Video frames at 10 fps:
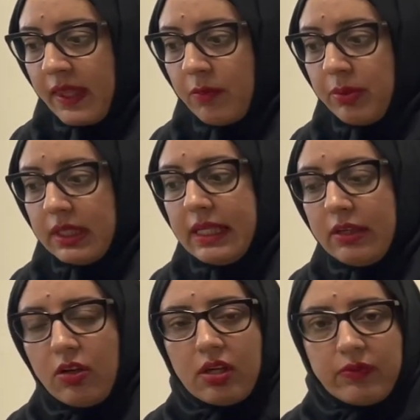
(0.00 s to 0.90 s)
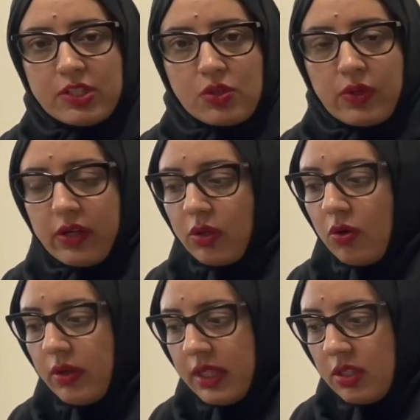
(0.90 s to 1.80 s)
But later on, once you go
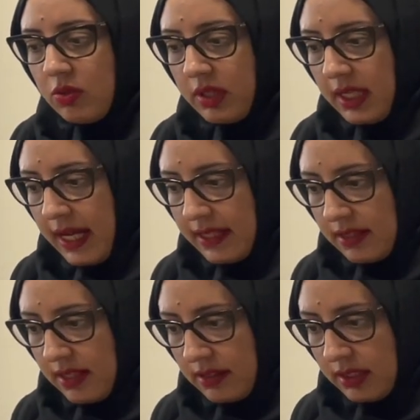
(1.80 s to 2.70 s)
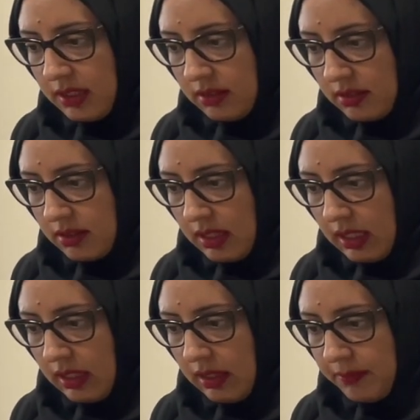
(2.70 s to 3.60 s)
in, you can add another
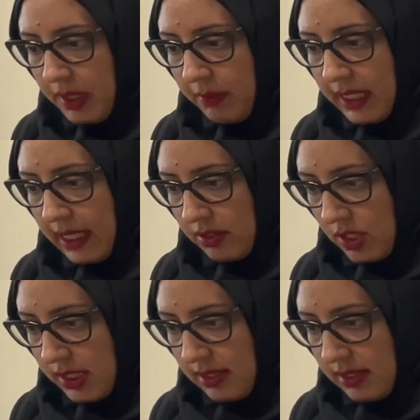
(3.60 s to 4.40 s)
email address.